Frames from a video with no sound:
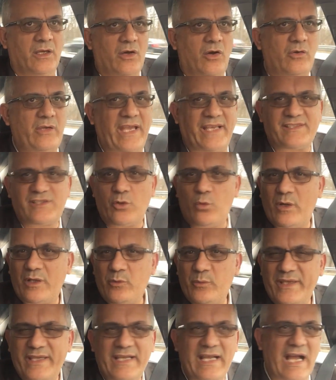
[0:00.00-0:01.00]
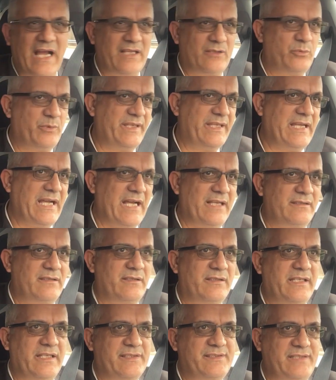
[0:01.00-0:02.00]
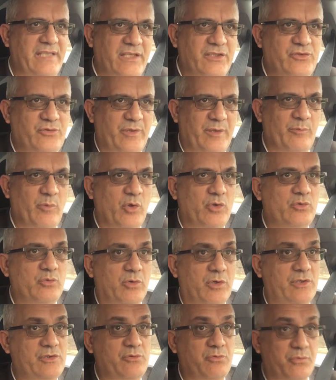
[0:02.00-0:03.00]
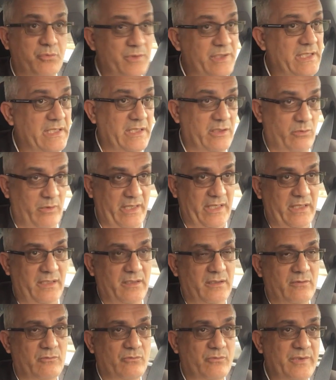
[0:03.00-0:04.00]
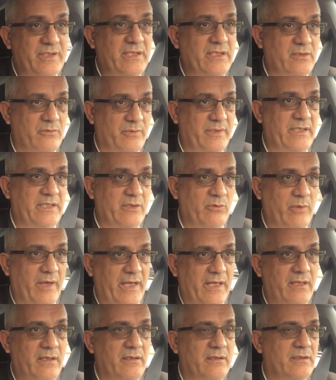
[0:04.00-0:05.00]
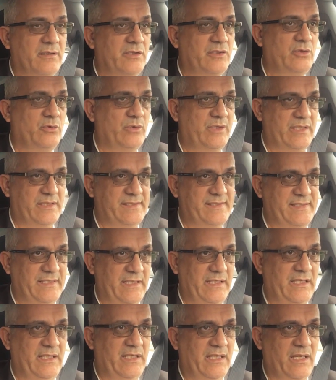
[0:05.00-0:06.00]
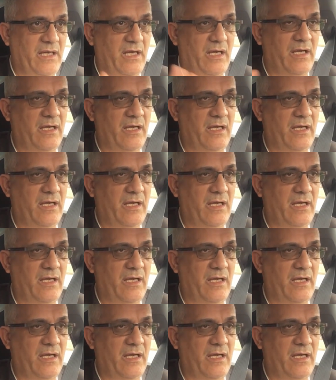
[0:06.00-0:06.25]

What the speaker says: Okay, so what do we got? We got the Sentry mode, works really well, really, really well. You can see